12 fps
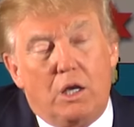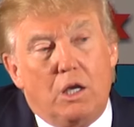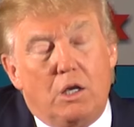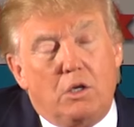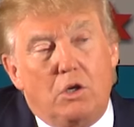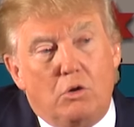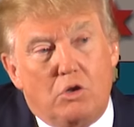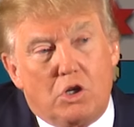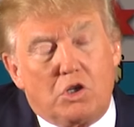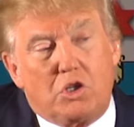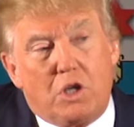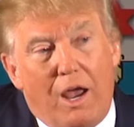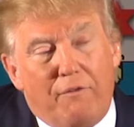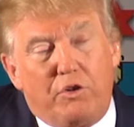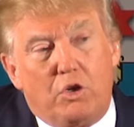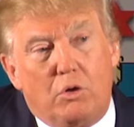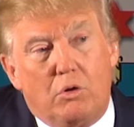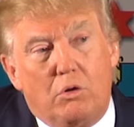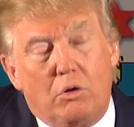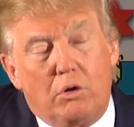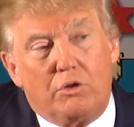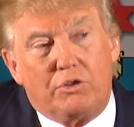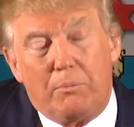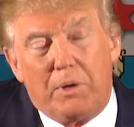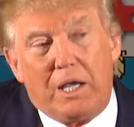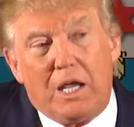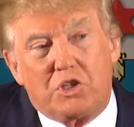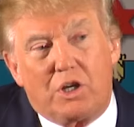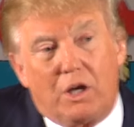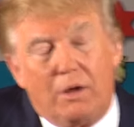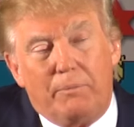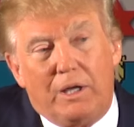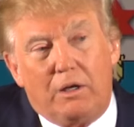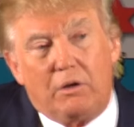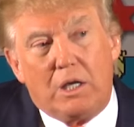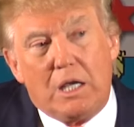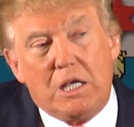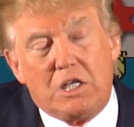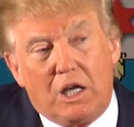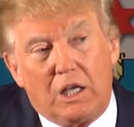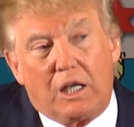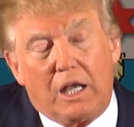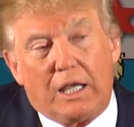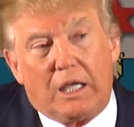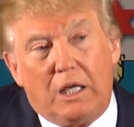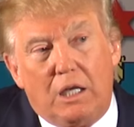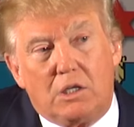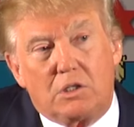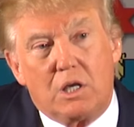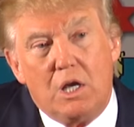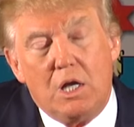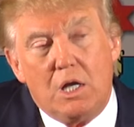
and you just have to somebody has to come out and tell it like it is.